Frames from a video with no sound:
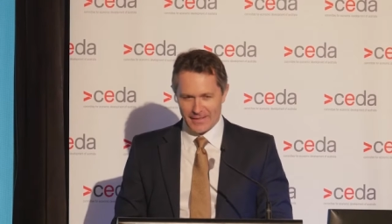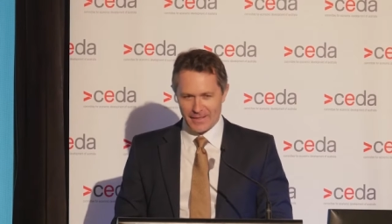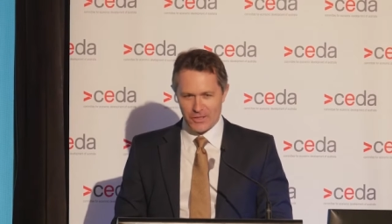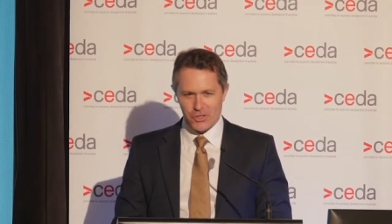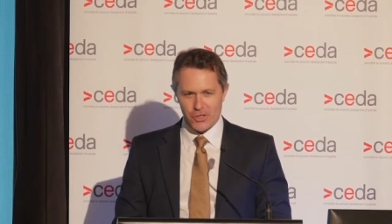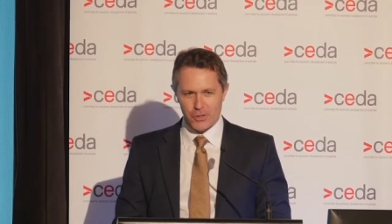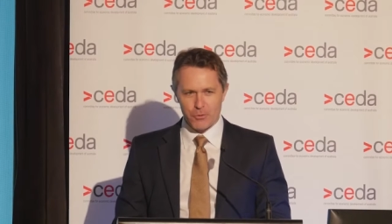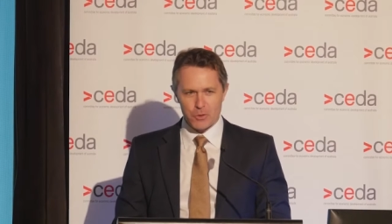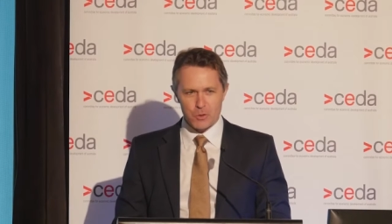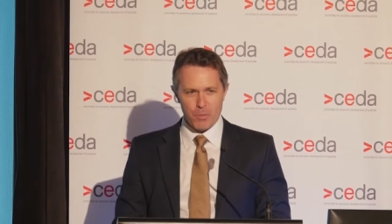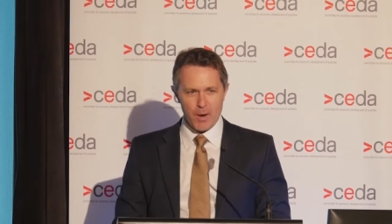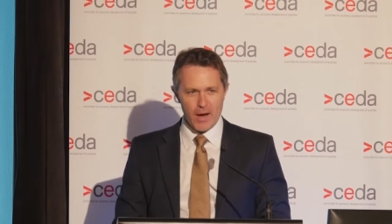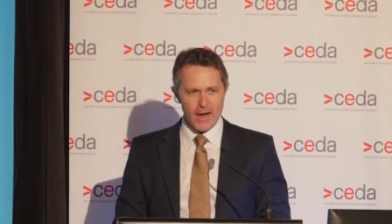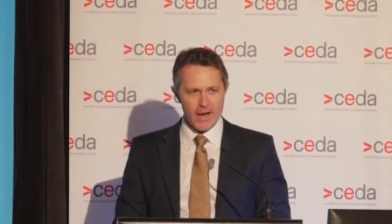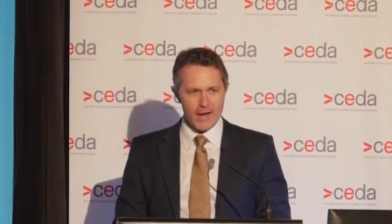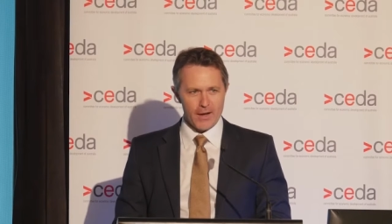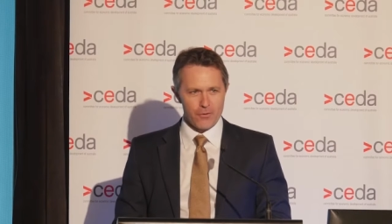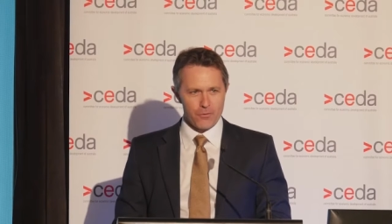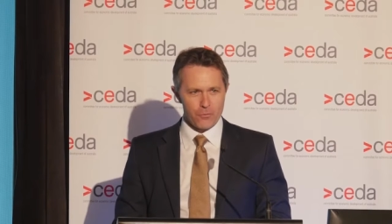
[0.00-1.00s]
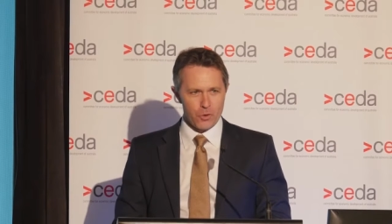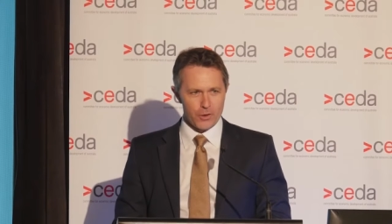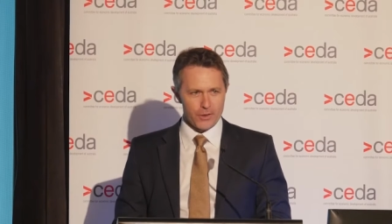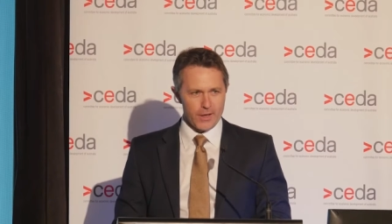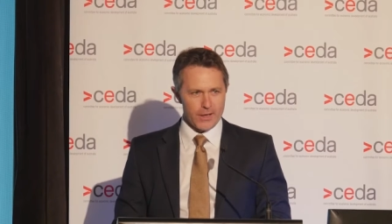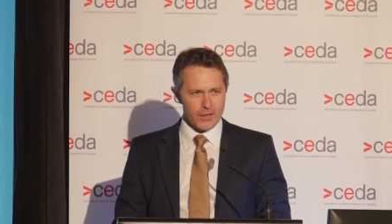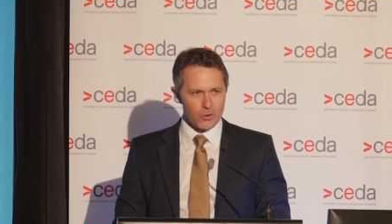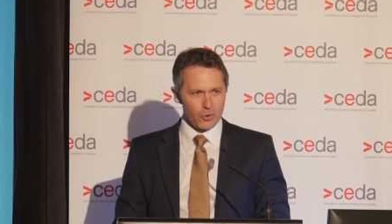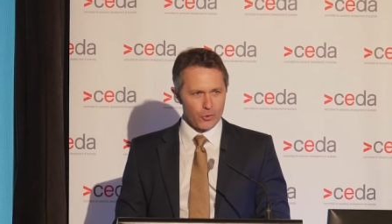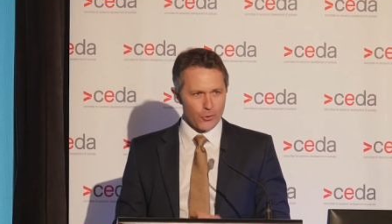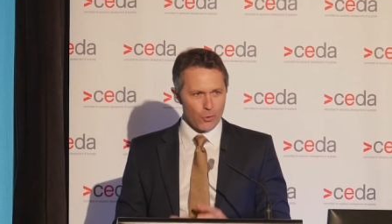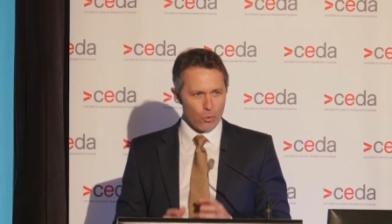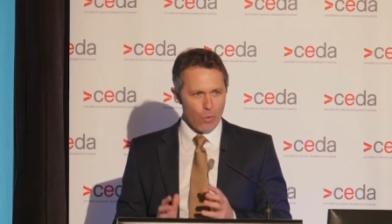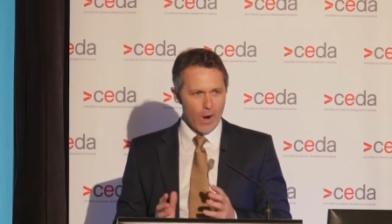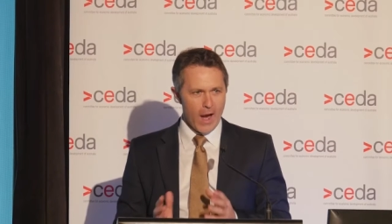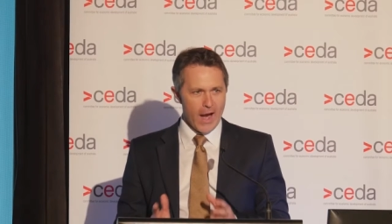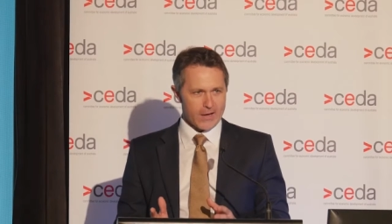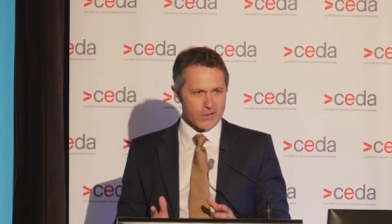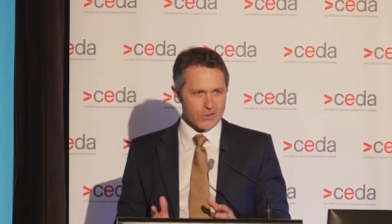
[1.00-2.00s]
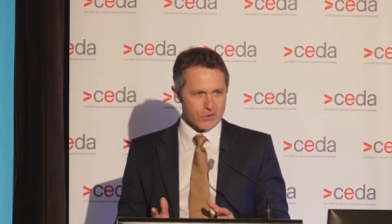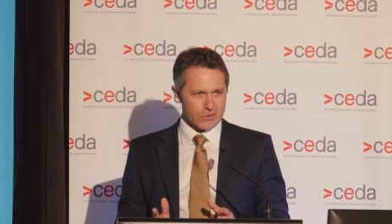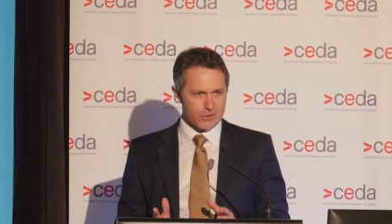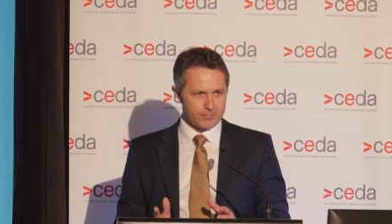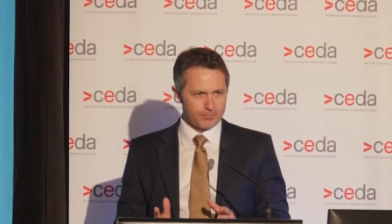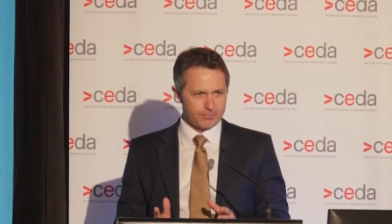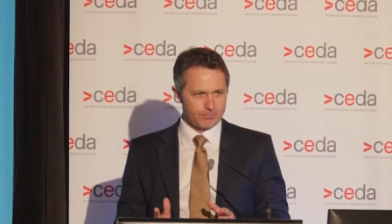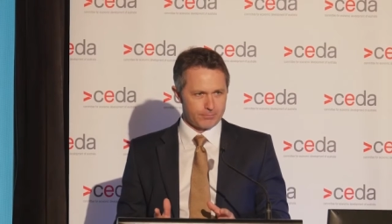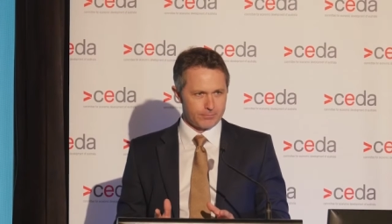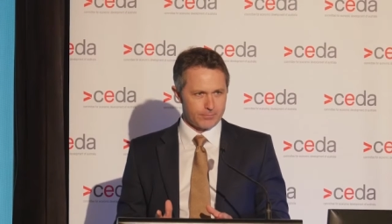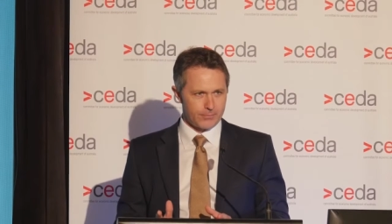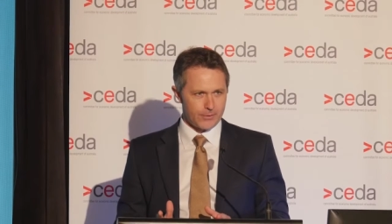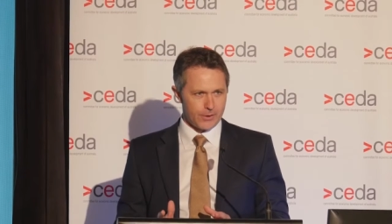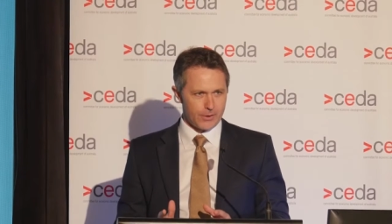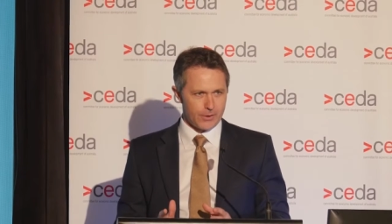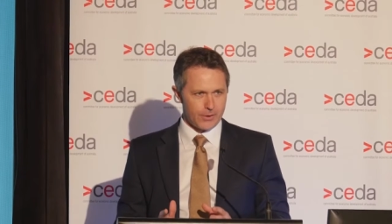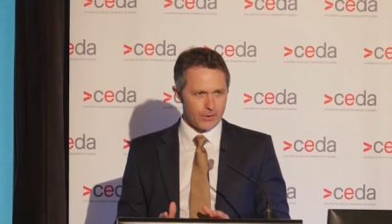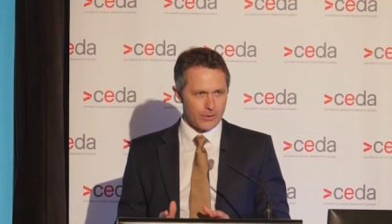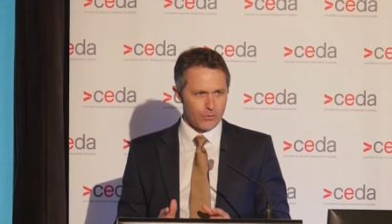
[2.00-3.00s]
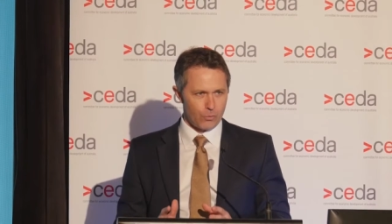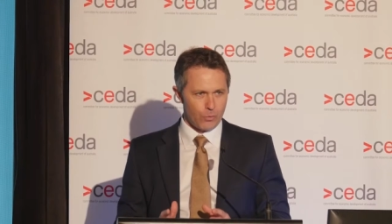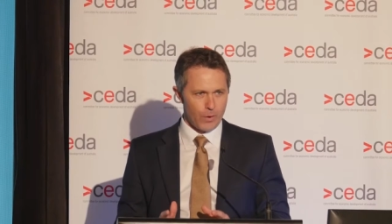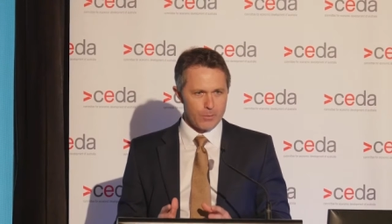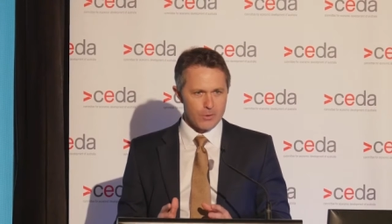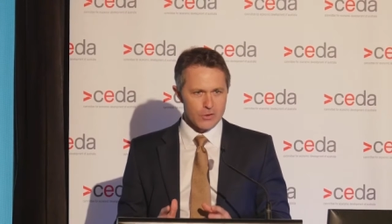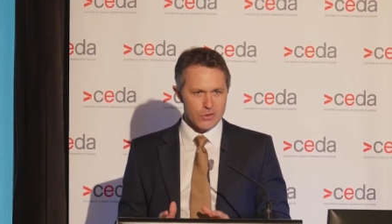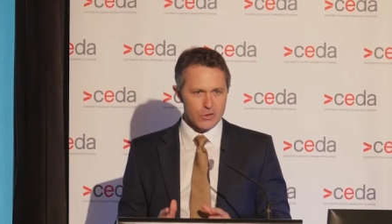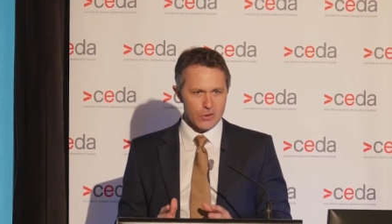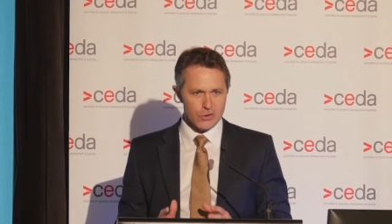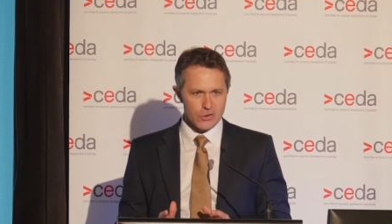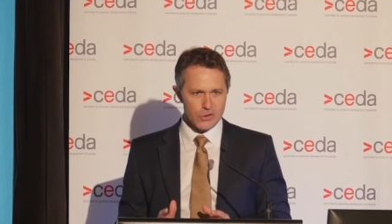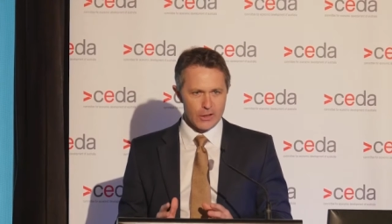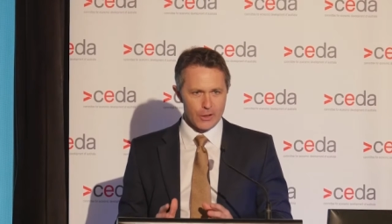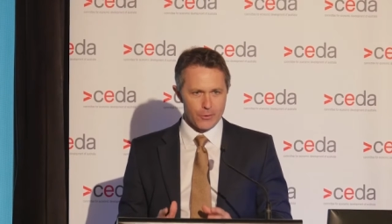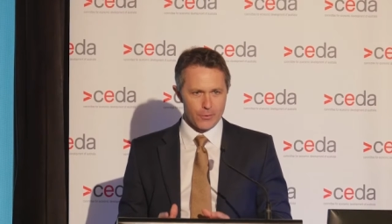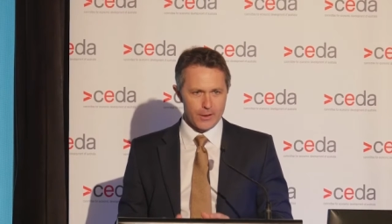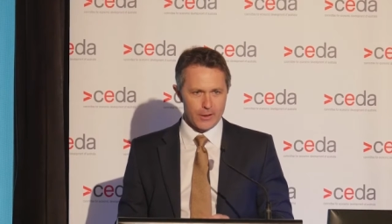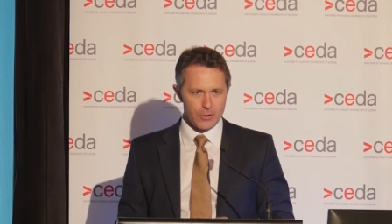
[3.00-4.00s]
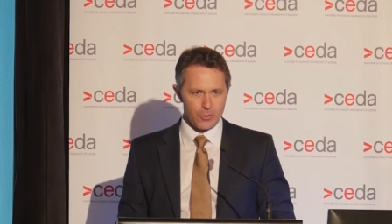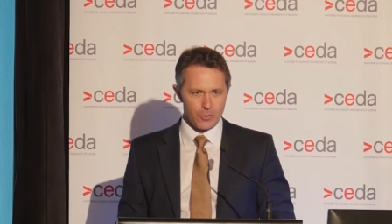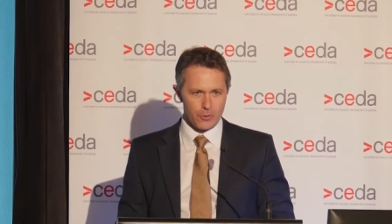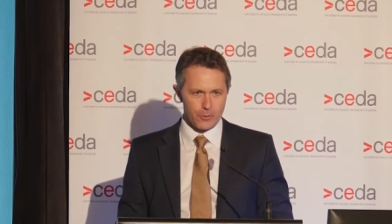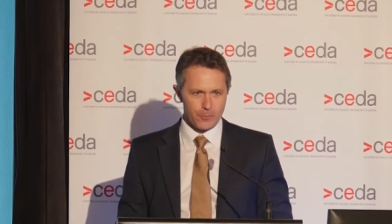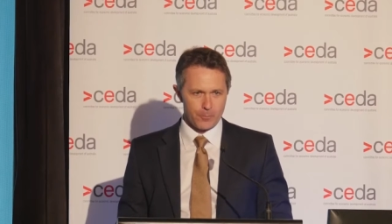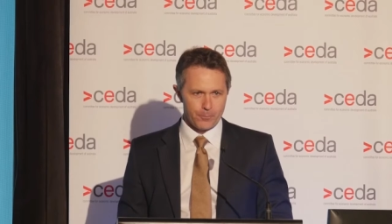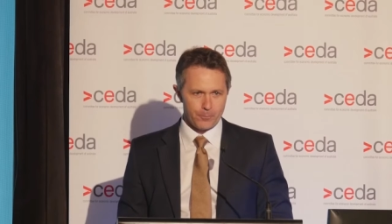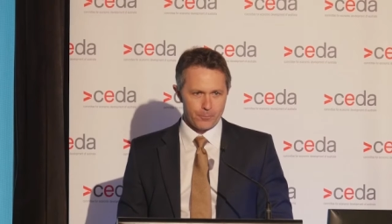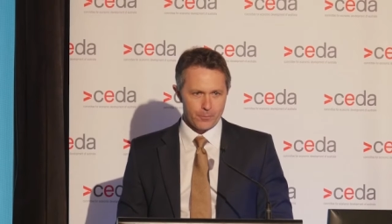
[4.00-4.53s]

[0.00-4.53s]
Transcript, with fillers: She was part of what they called the WACS, the Women's Auxiliary Corps.